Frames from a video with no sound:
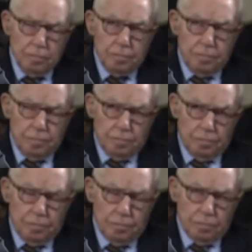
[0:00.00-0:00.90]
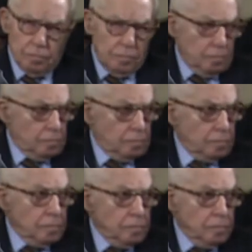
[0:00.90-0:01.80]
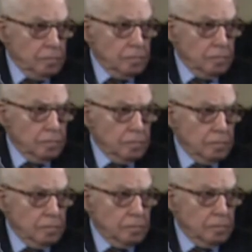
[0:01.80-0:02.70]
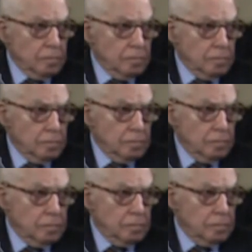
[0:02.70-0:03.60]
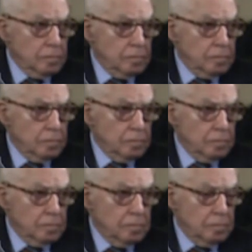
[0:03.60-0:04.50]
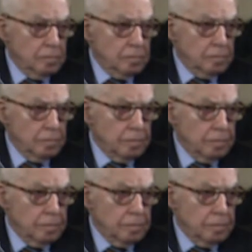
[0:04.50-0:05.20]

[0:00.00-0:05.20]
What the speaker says: This person isn't speaking.